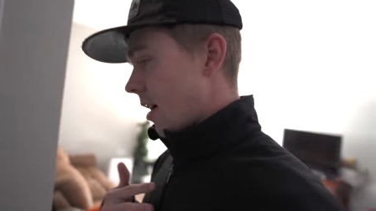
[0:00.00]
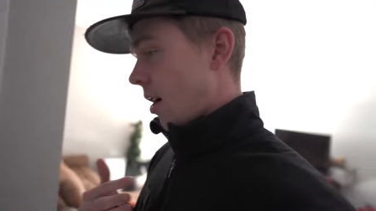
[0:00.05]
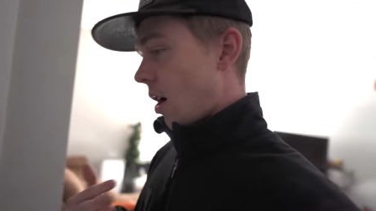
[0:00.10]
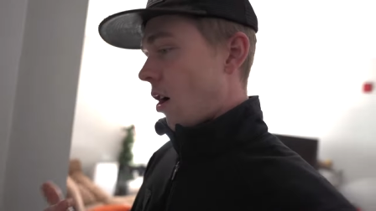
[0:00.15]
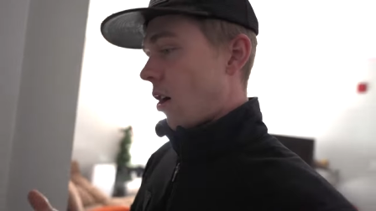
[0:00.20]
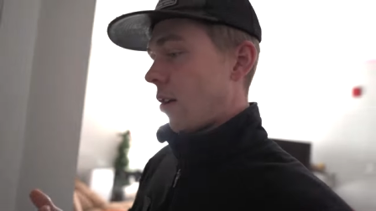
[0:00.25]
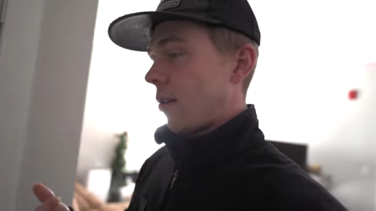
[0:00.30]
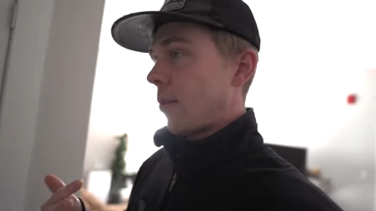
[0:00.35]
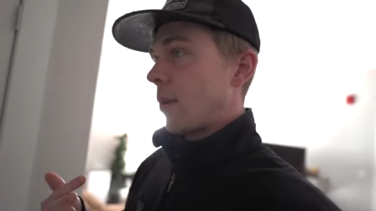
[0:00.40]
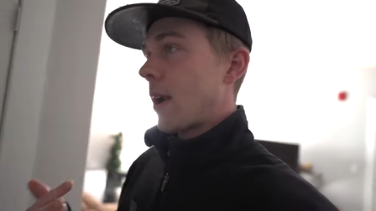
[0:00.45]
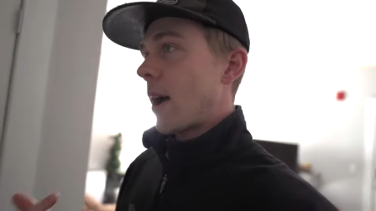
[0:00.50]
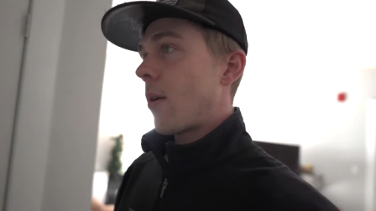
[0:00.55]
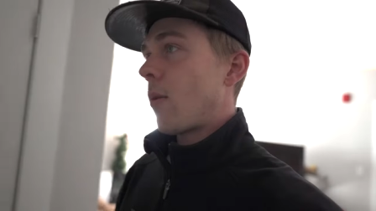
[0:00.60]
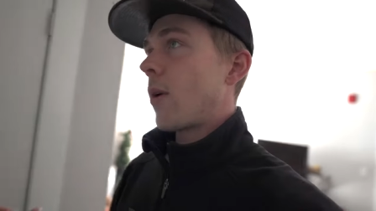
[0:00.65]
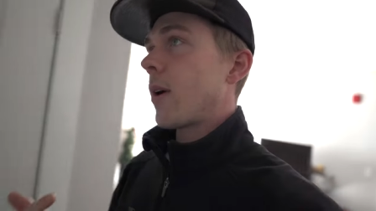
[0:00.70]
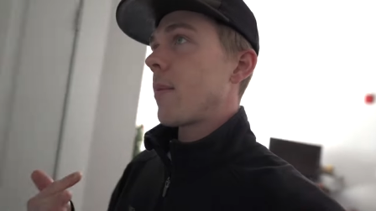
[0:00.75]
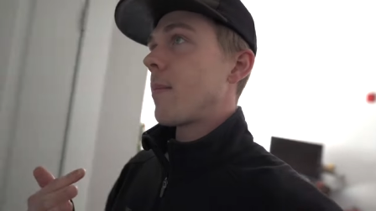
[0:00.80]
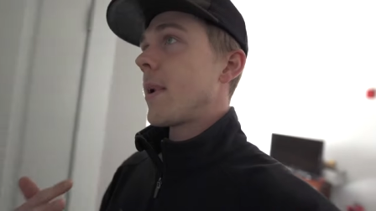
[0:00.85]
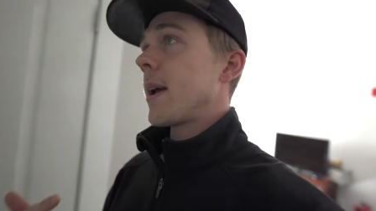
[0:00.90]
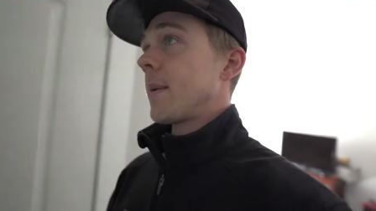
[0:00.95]
all what I
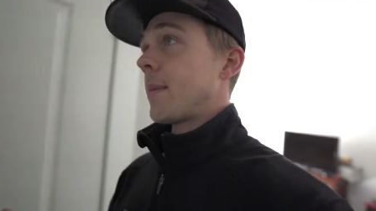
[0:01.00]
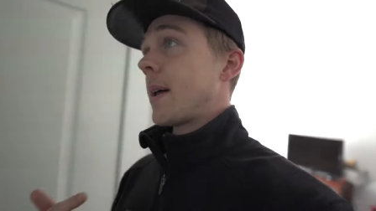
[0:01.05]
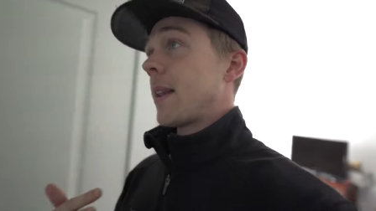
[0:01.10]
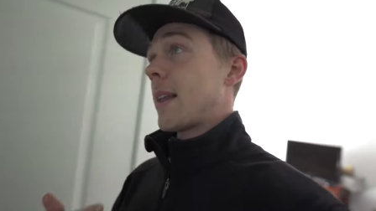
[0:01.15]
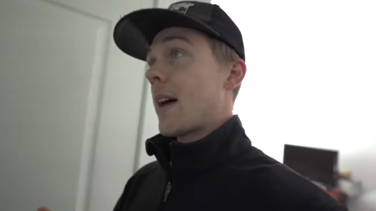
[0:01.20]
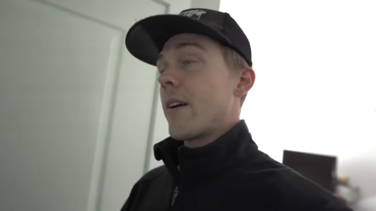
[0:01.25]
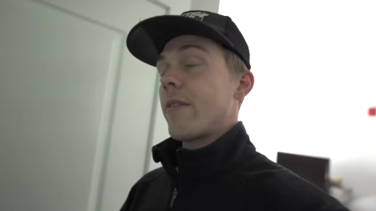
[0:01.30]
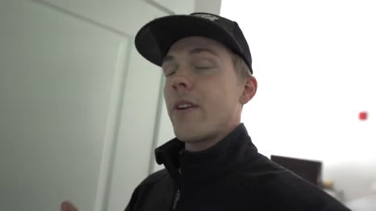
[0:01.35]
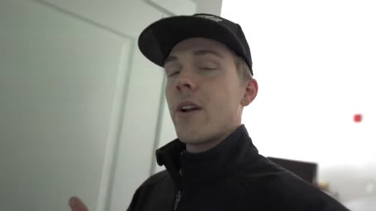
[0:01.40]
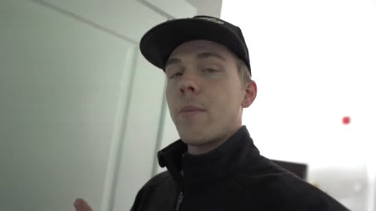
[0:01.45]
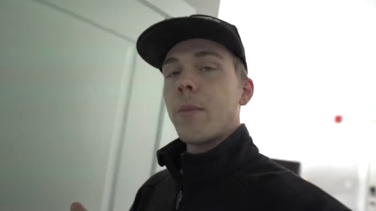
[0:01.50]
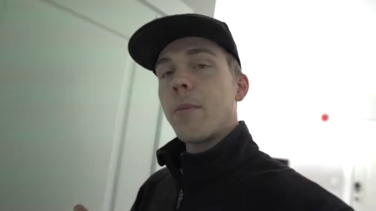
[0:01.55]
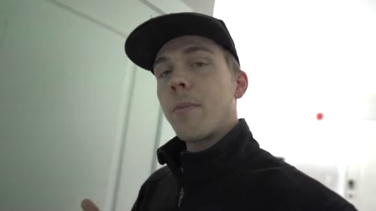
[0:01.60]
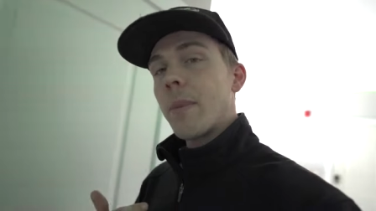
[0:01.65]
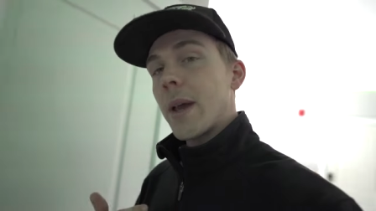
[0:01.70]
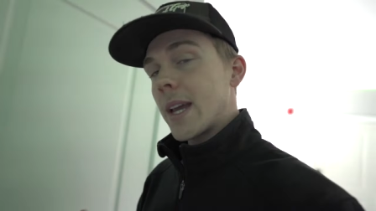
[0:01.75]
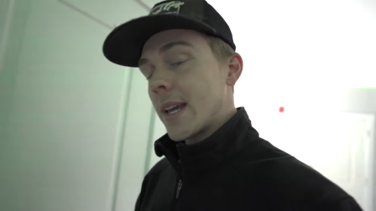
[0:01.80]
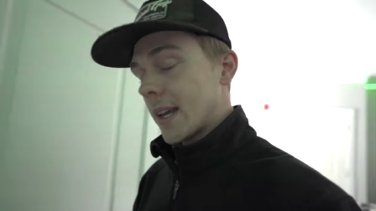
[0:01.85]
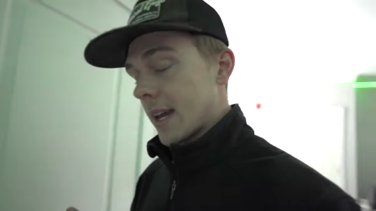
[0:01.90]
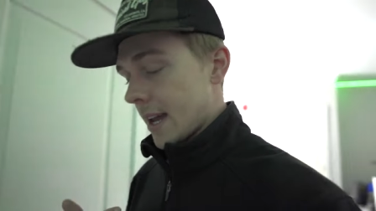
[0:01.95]
want to make my life, and I'm going
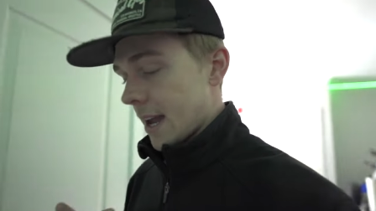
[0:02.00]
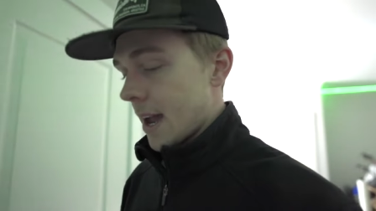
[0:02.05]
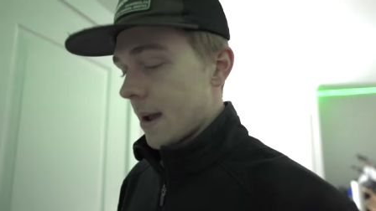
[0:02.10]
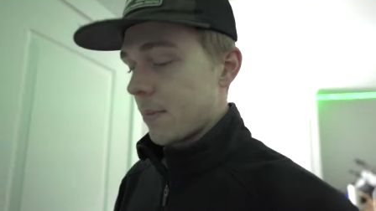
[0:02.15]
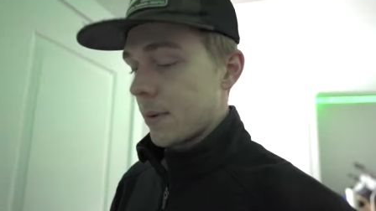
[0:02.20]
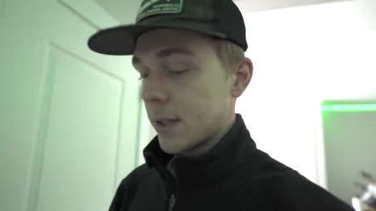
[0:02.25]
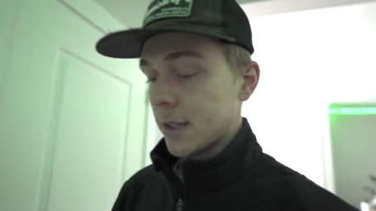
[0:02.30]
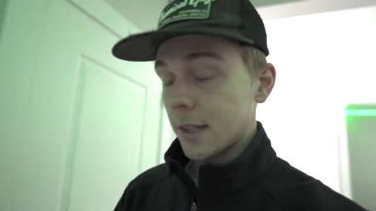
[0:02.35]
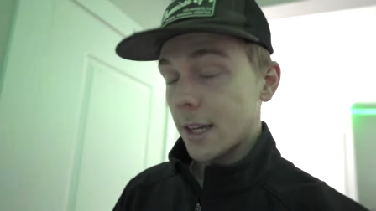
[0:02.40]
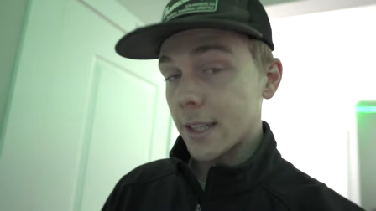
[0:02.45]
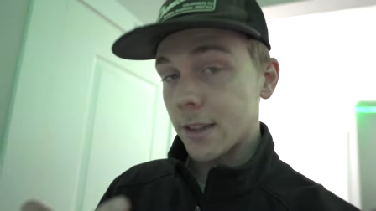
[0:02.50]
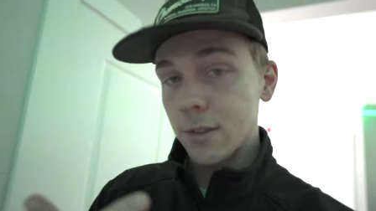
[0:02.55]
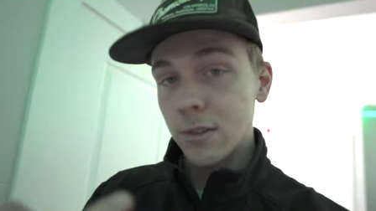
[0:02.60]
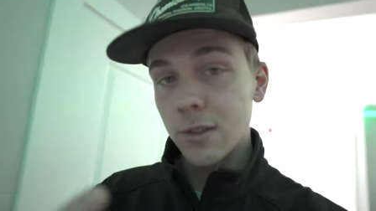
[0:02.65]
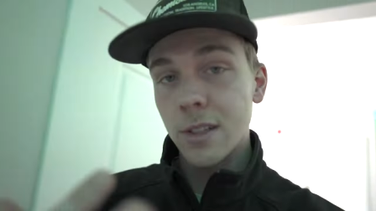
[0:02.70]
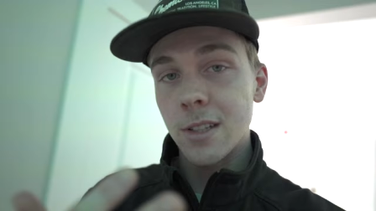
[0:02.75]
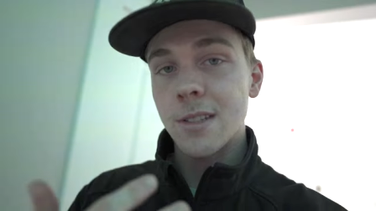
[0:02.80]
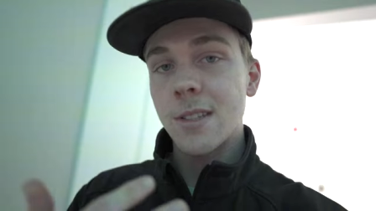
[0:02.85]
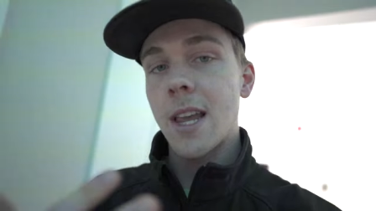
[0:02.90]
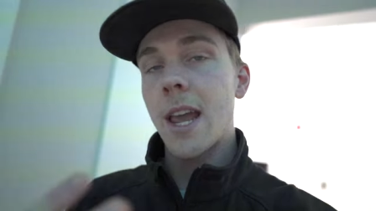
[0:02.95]
to make it happen, like,
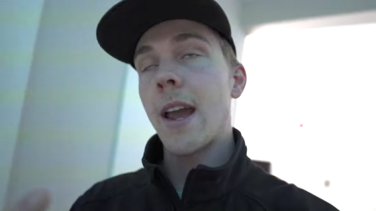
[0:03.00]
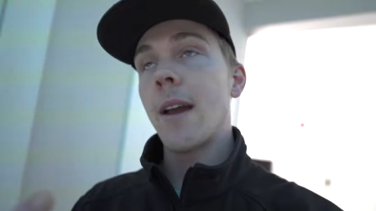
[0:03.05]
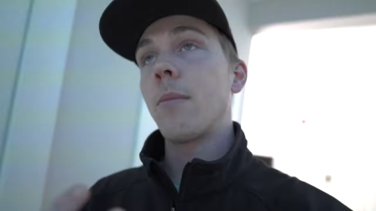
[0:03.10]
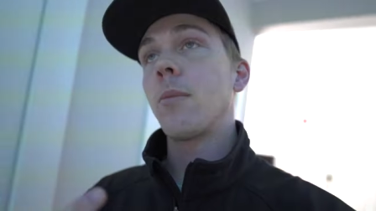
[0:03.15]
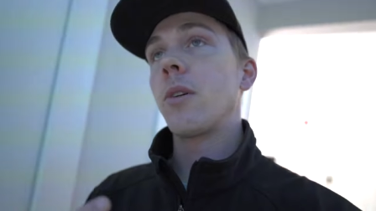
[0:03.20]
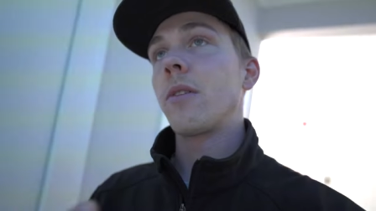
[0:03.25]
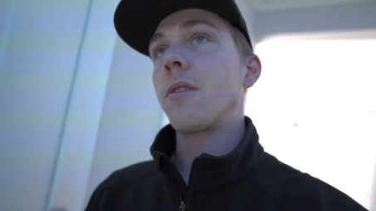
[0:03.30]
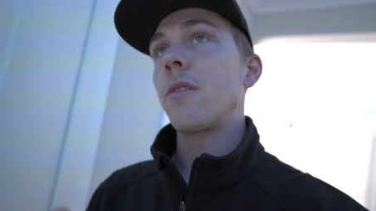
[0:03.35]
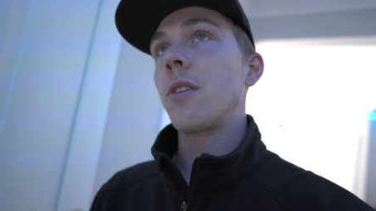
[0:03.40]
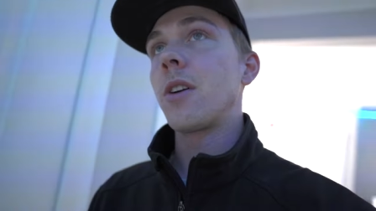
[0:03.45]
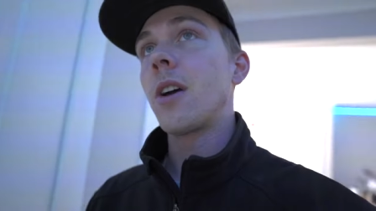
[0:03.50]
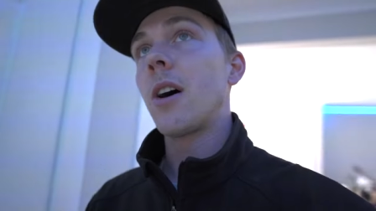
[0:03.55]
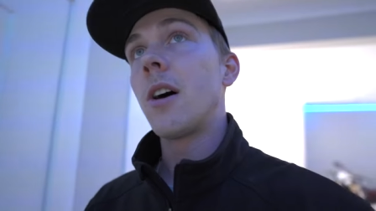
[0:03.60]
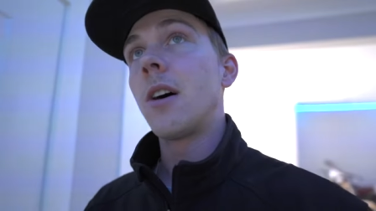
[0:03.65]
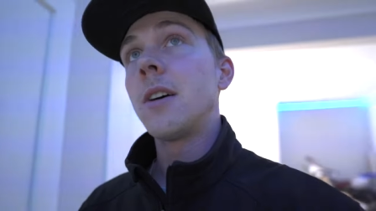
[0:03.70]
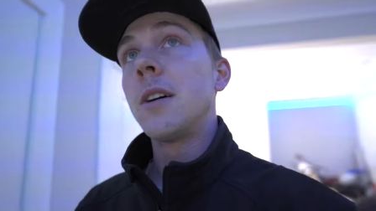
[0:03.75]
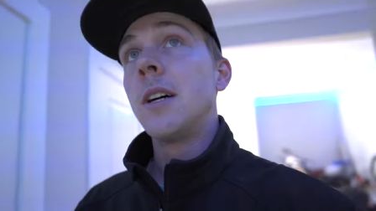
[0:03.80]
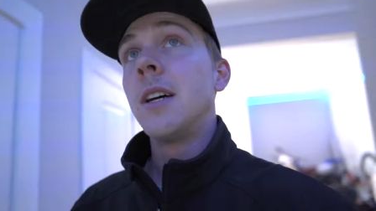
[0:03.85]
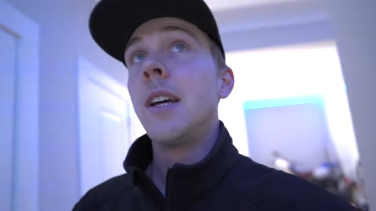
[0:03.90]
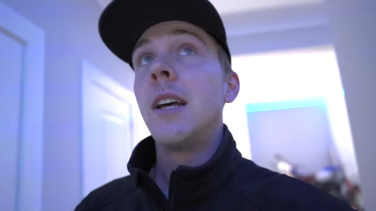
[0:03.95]
through this camera for
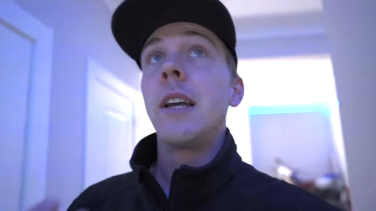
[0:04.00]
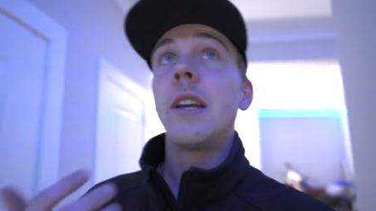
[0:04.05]
y'all.